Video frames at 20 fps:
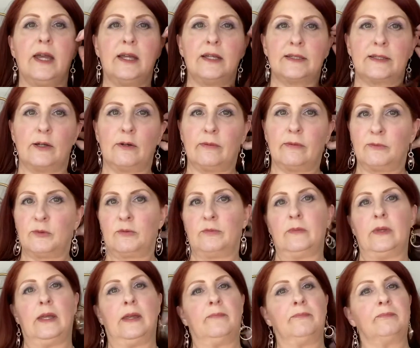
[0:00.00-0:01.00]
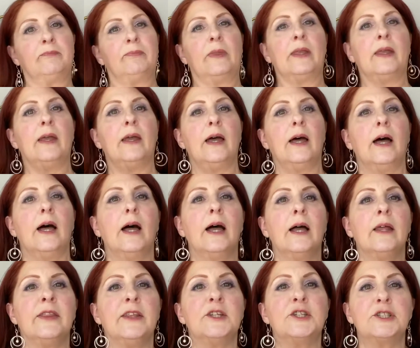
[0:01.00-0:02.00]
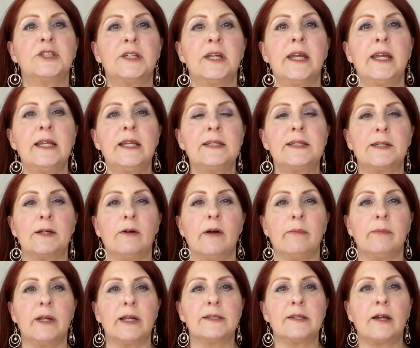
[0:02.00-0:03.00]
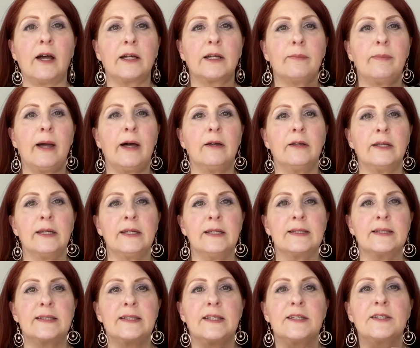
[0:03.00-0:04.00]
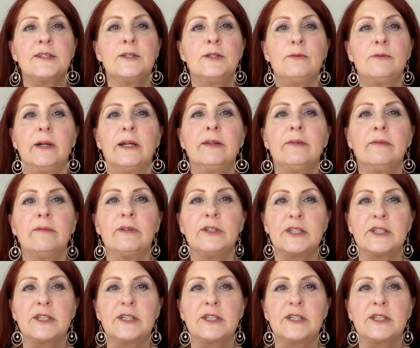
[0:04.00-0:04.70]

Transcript: So the chains, though, I'm going to talk about is this new one.